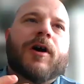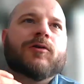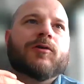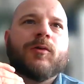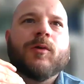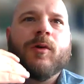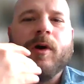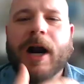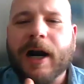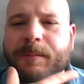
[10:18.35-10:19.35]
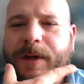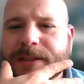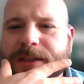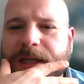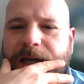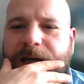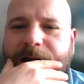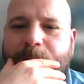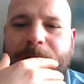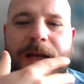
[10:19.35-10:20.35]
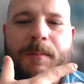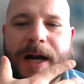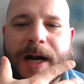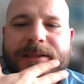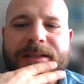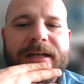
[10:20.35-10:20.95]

how to harvest the many parts,